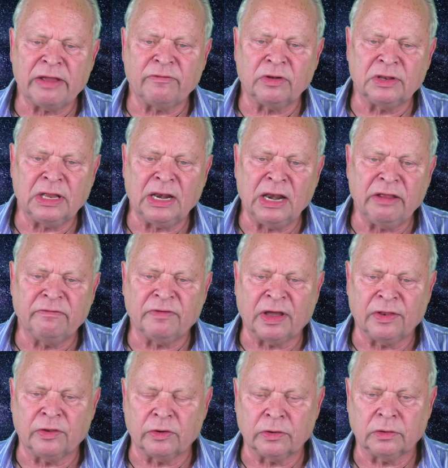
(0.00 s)
level they live
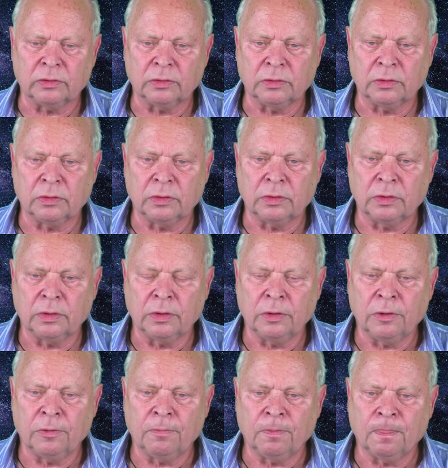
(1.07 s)
under.
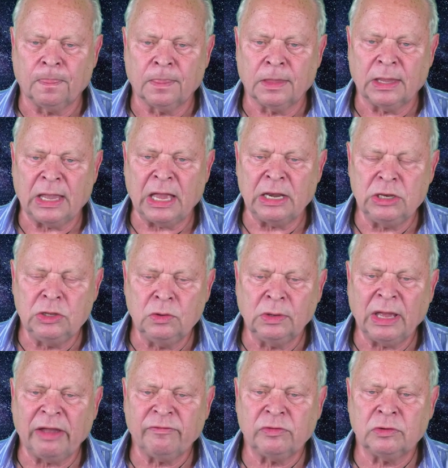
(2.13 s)
And you
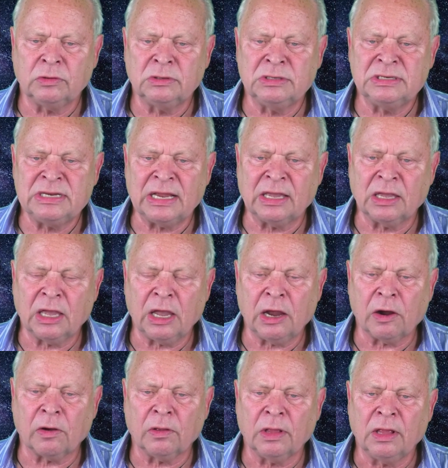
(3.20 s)
have to take
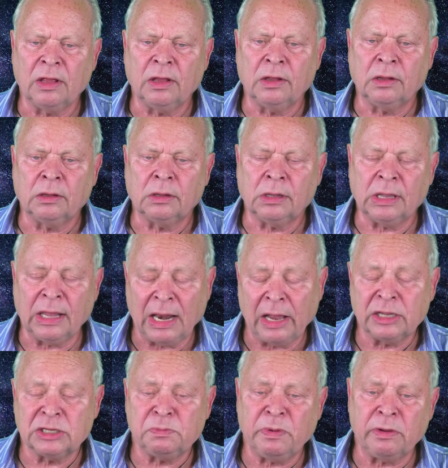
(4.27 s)
care, and
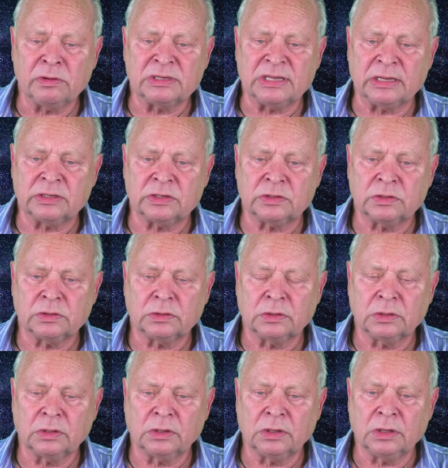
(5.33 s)
I experienced this.
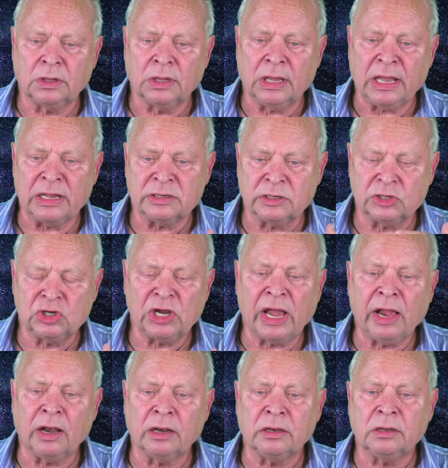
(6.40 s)
As a
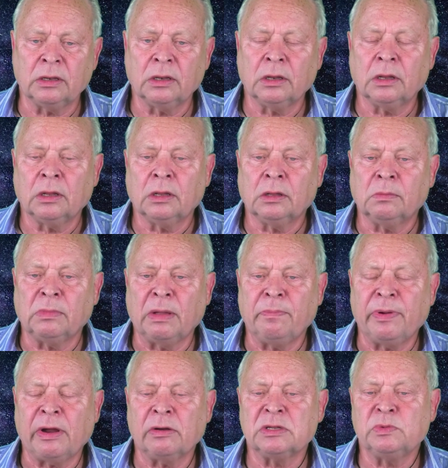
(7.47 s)
child, my
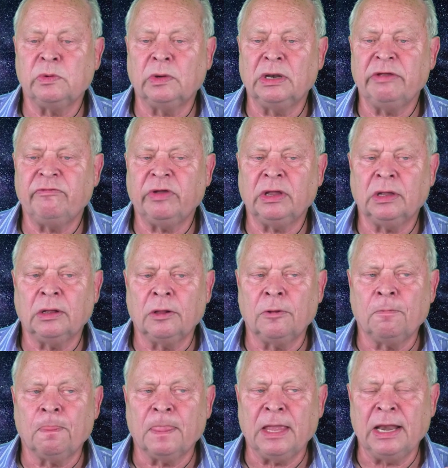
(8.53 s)
parents, we were living
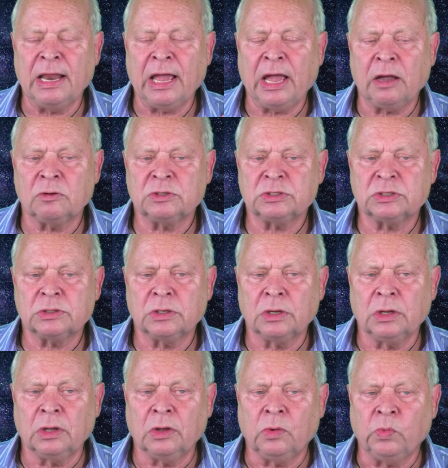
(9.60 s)
in a house
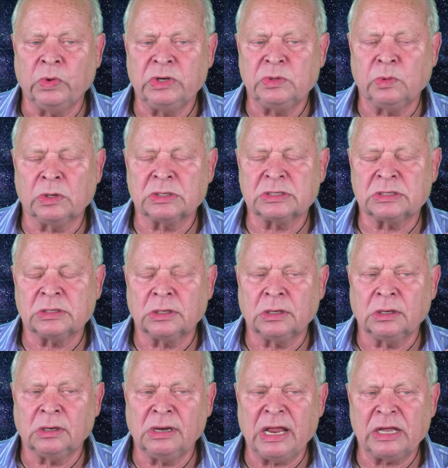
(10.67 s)
which was
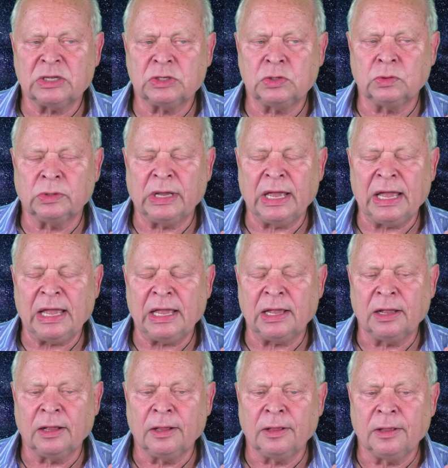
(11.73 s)
next to a